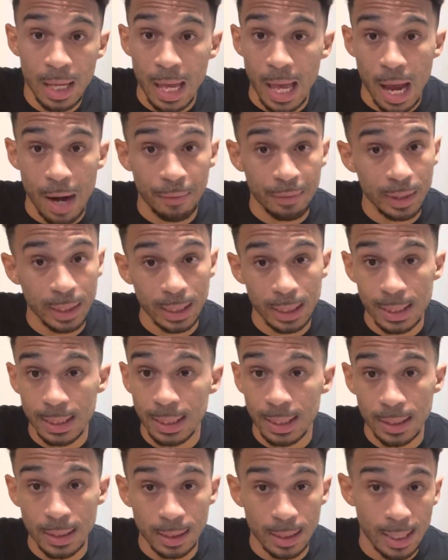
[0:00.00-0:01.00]
Everything is
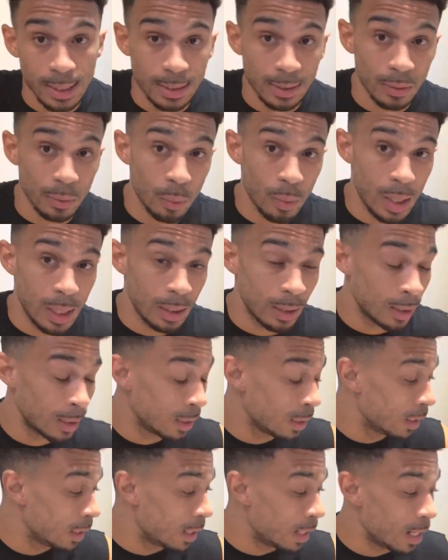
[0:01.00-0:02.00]
seasoned nice and well.
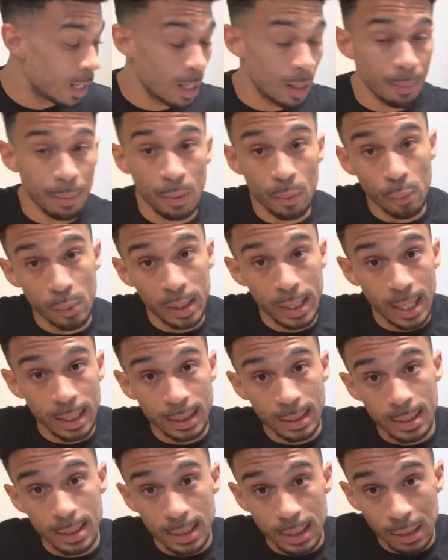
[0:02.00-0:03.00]
We got
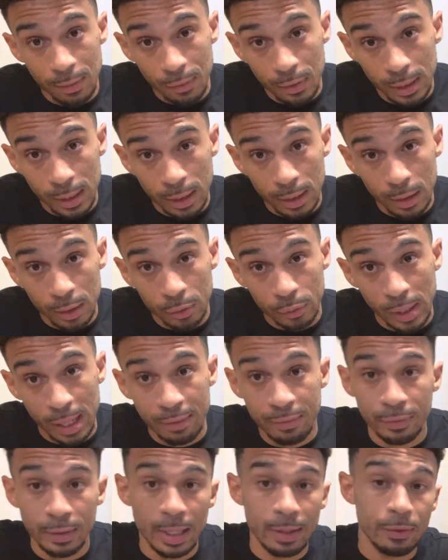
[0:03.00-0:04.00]
the Zevia grape
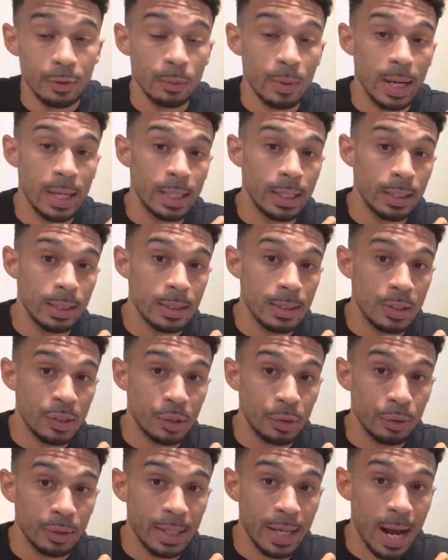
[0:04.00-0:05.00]
flavor right here,
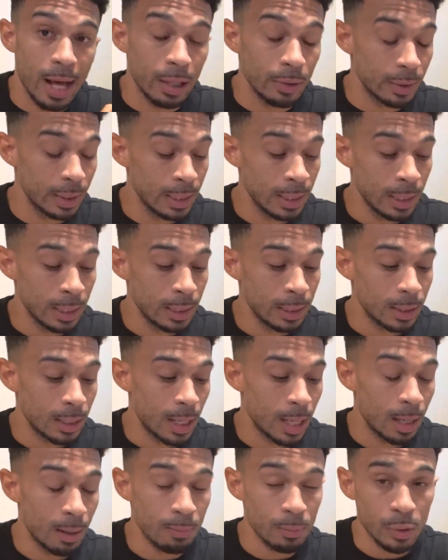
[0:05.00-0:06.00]
0 calorie.
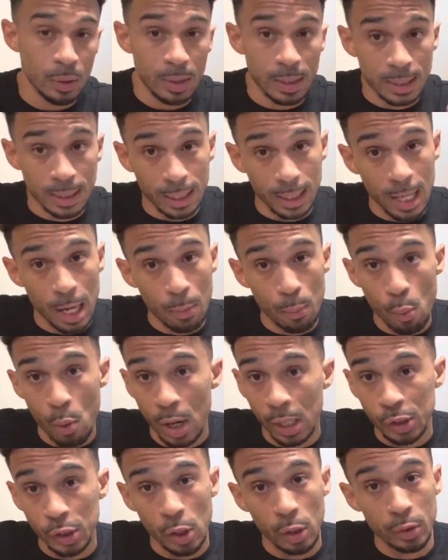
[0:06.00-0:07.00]
So this is gonna help
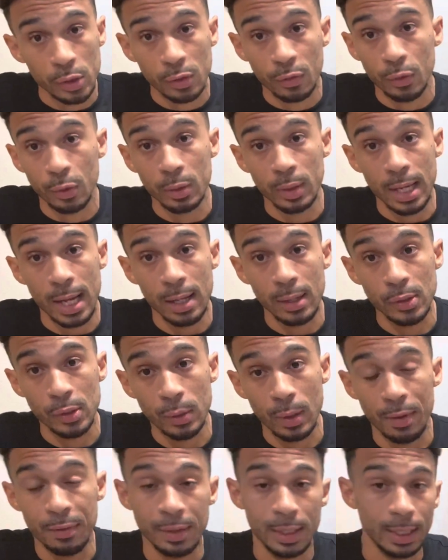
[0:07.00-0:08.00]
wash all this food down so
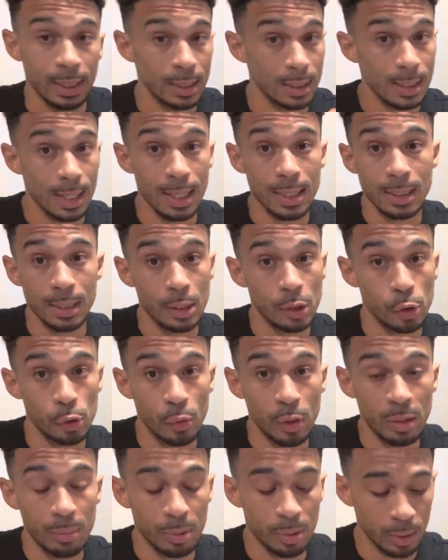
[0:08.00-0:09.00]
everything is nice and
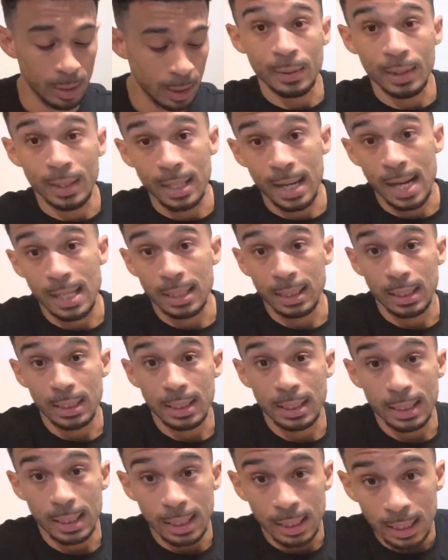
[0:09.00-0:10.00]
enjoyable. And as you can
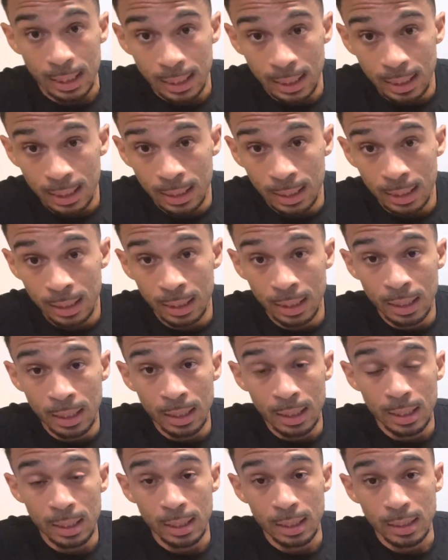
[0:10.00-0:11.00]
see,
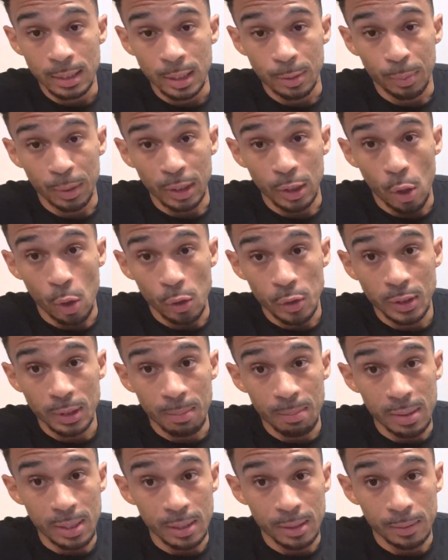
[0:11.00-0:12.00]
it's a pretty wholesome
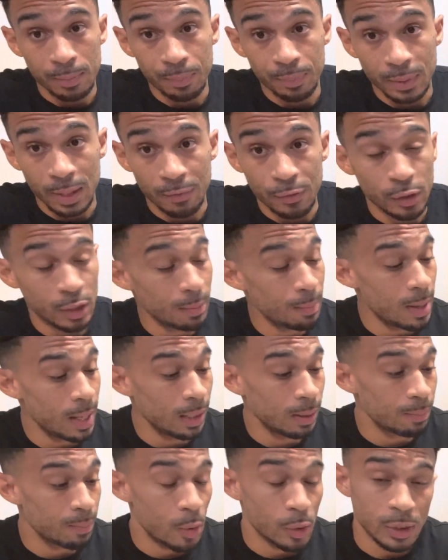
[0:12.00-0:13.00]
meal. If you can
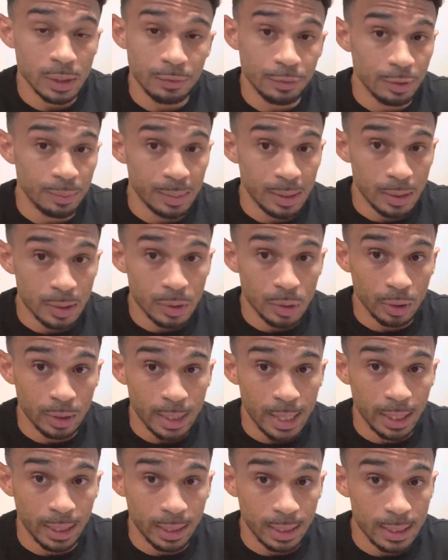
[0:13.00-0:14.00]
make most of your meals look
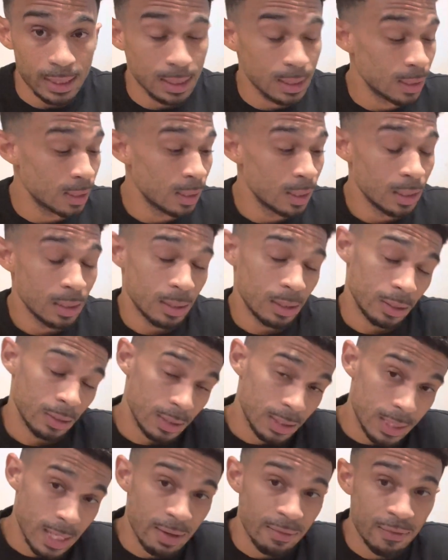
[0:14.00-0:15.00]
like this, you'll
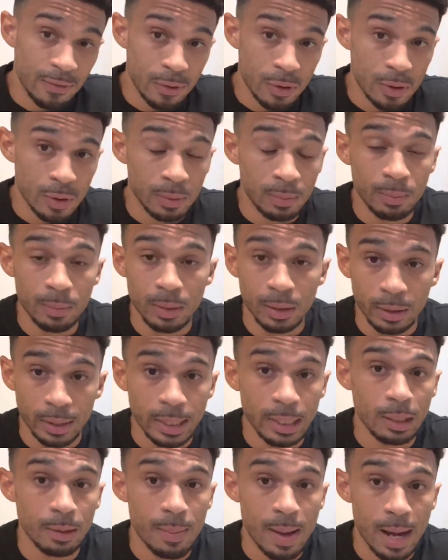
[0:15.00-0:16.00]
stay full, you'll hit
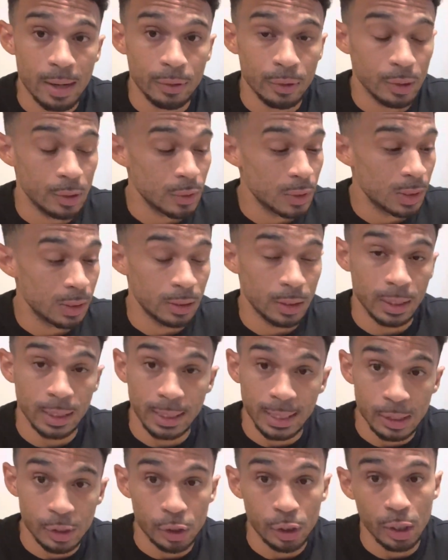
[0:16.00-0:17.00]
your macros, you're gonna
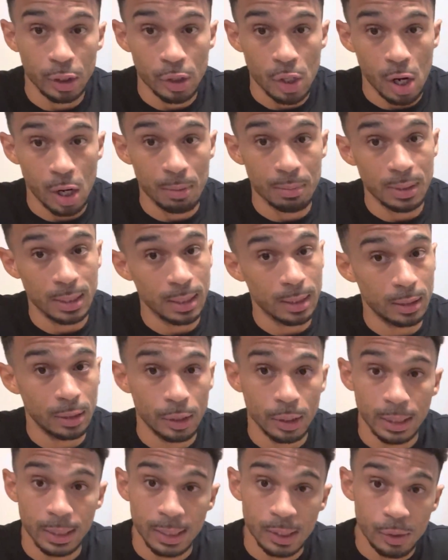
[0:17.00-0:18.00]
get your good carbs in, you're
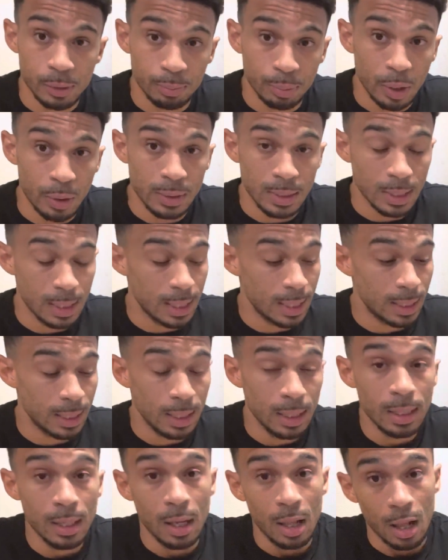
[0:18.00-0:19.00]
gonna get your protein in.
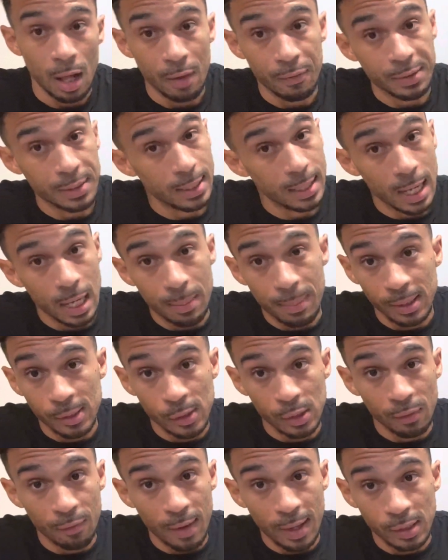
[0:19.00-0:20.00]
Obviously, you gotta make
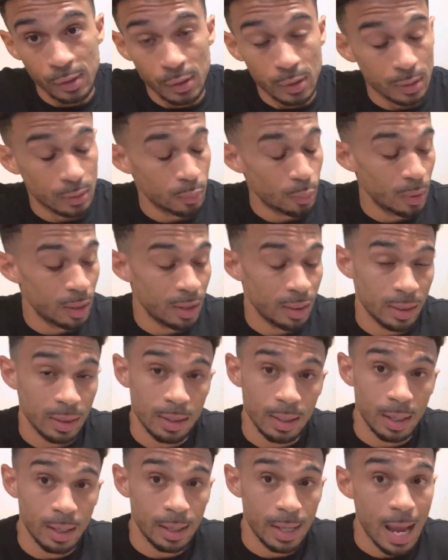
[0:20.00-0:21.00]
sure your veggies is with
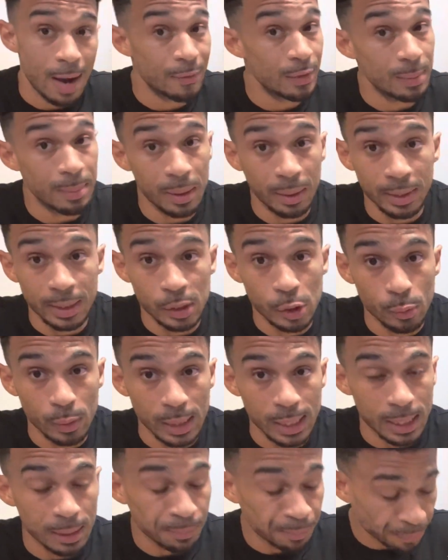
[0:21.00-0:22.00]
every meal that you
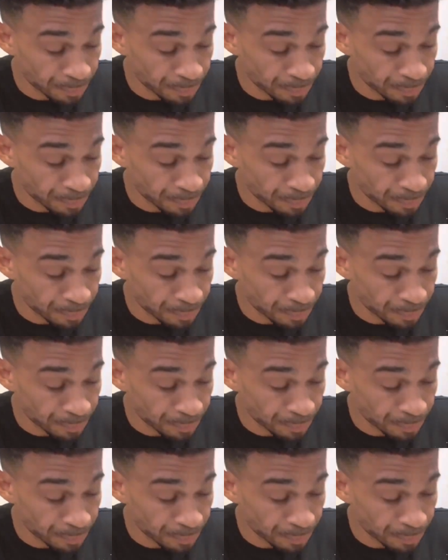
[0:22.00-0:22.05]
eat.